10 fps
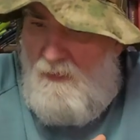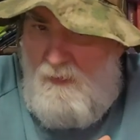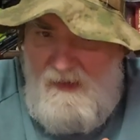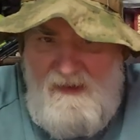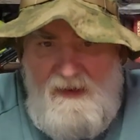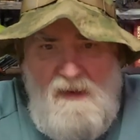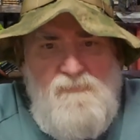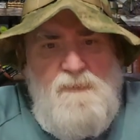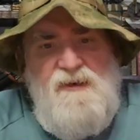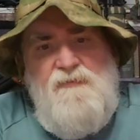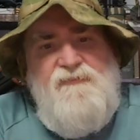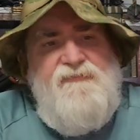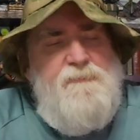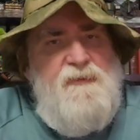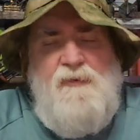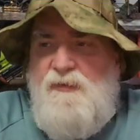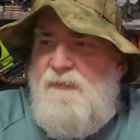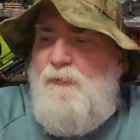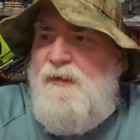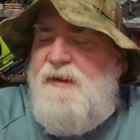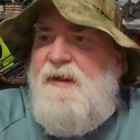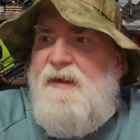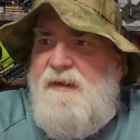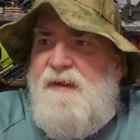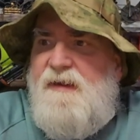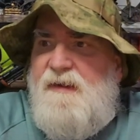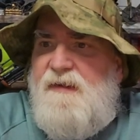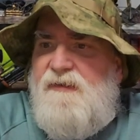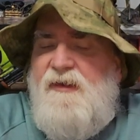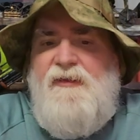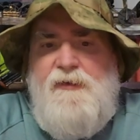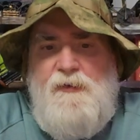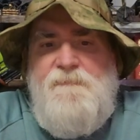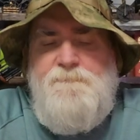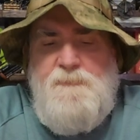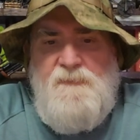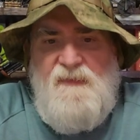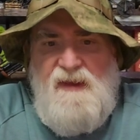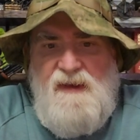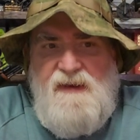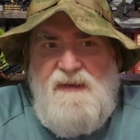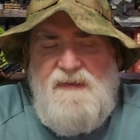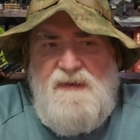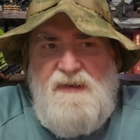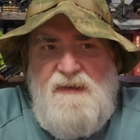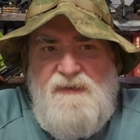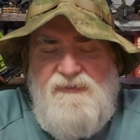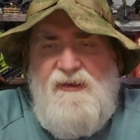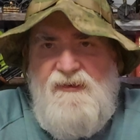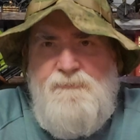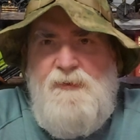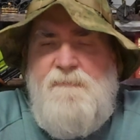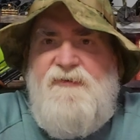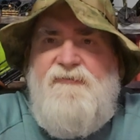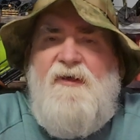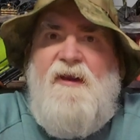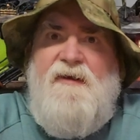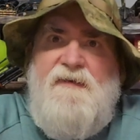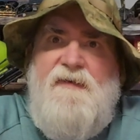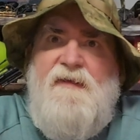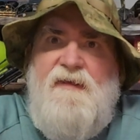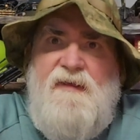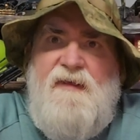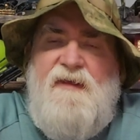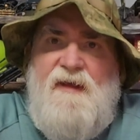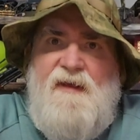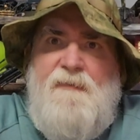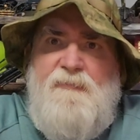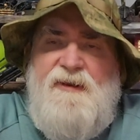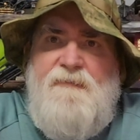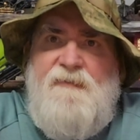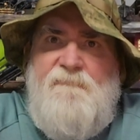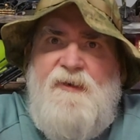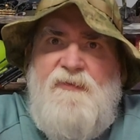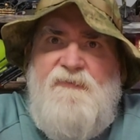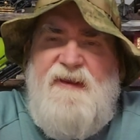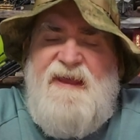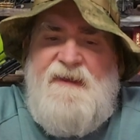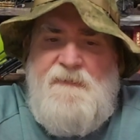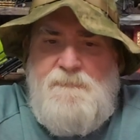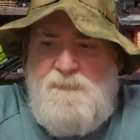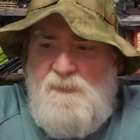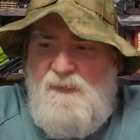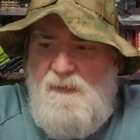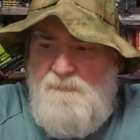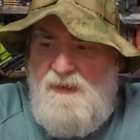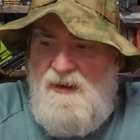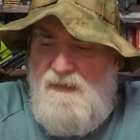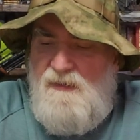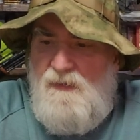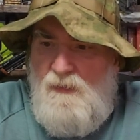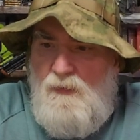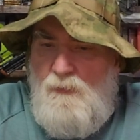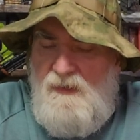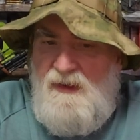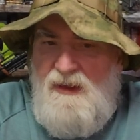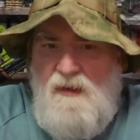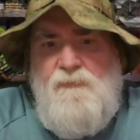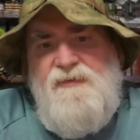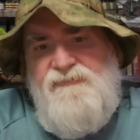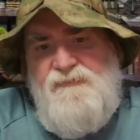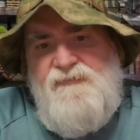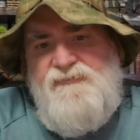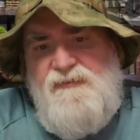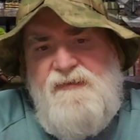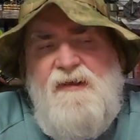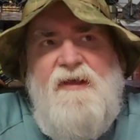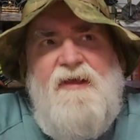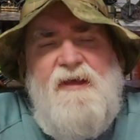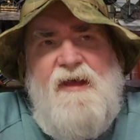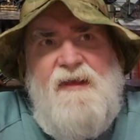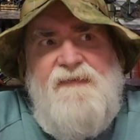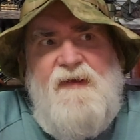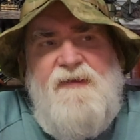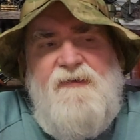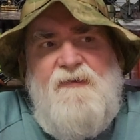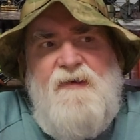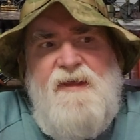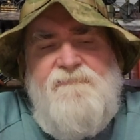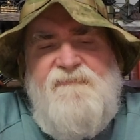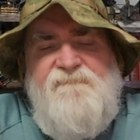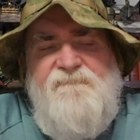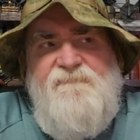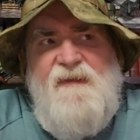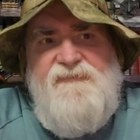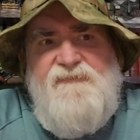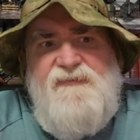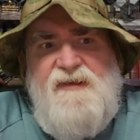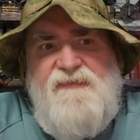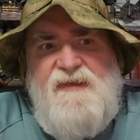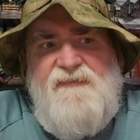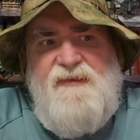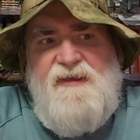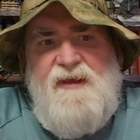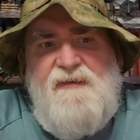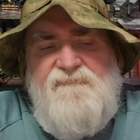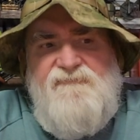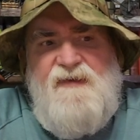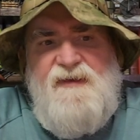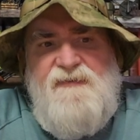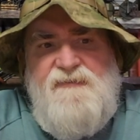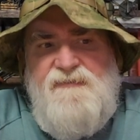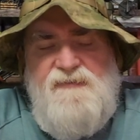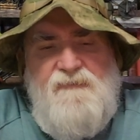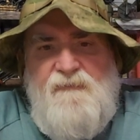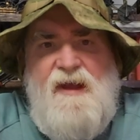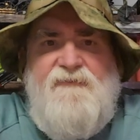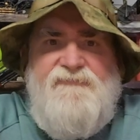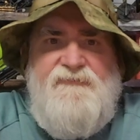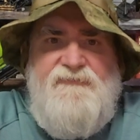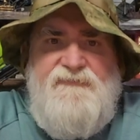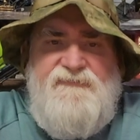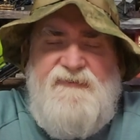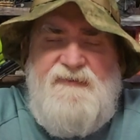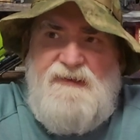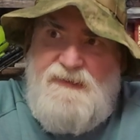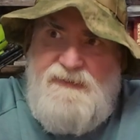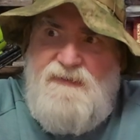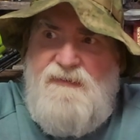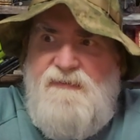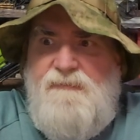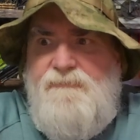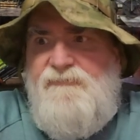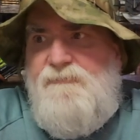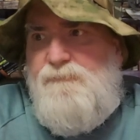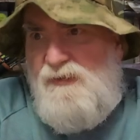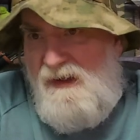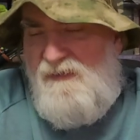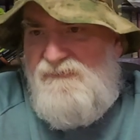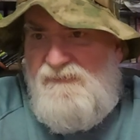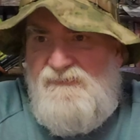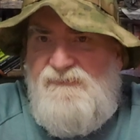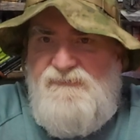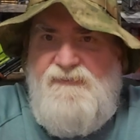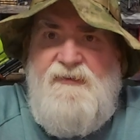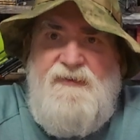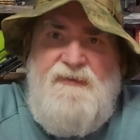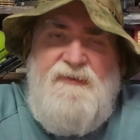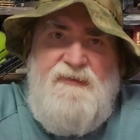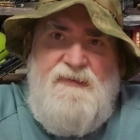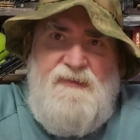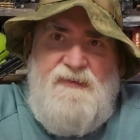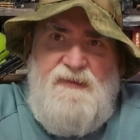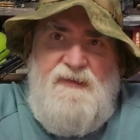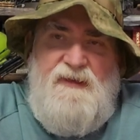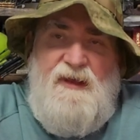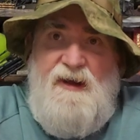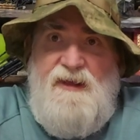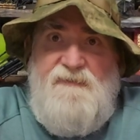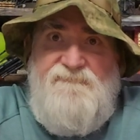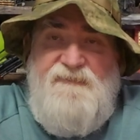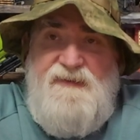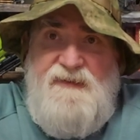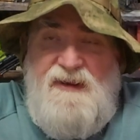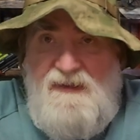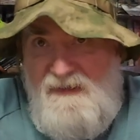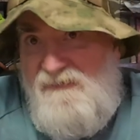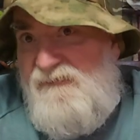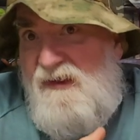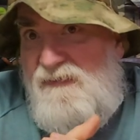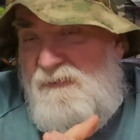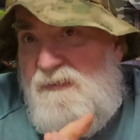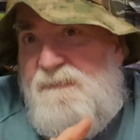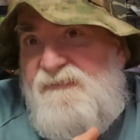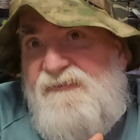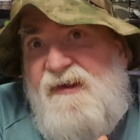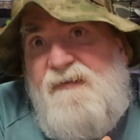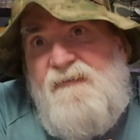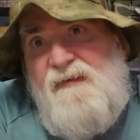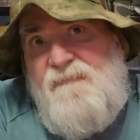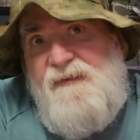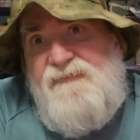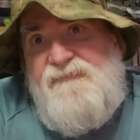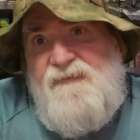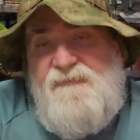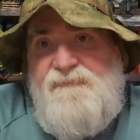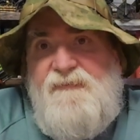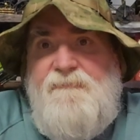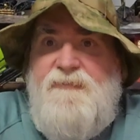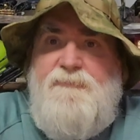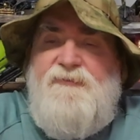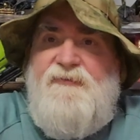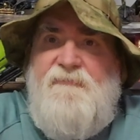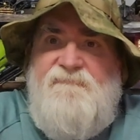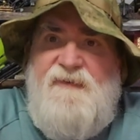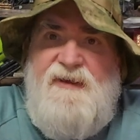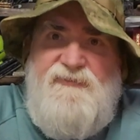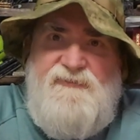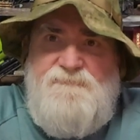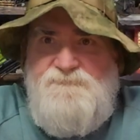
Well, everybody knows I've been working on a ghillie hood, and it's pretty much done. I believe I have another day on it. But when I got researching, I thought, I have to vegetate that thing. I got to find grasses and leaves and branches, and I got to feed it in. And they say 30% of that stuff, 70% veg.